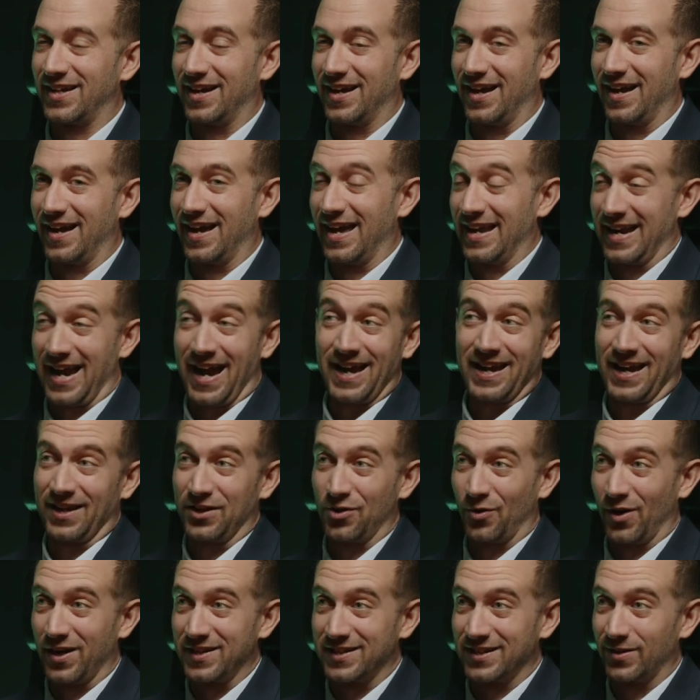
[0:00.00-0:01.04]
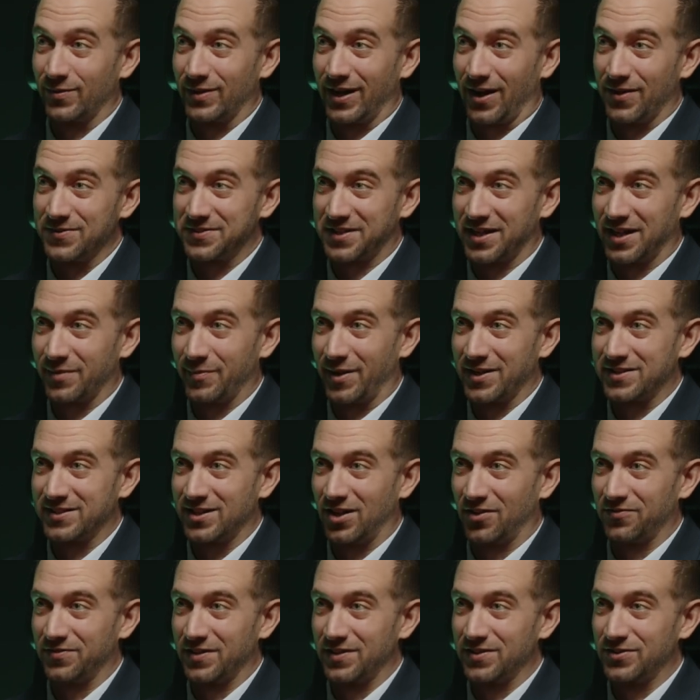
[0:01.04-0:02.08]
and I had no idea what I was getting
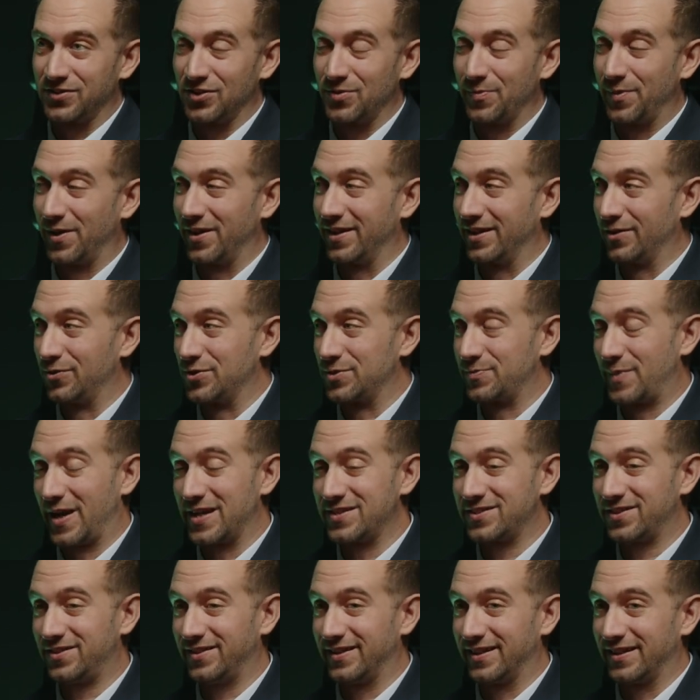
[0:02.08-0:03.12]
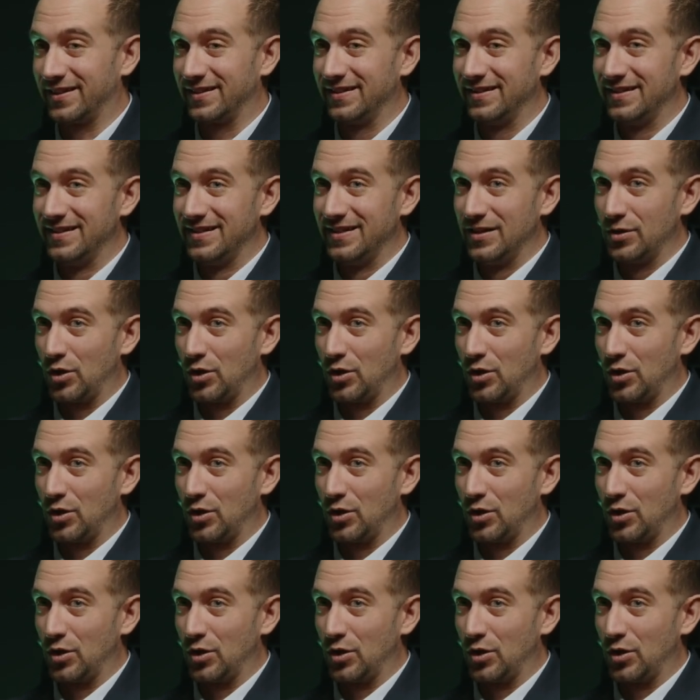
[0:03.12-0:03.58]
myself into, but it was basically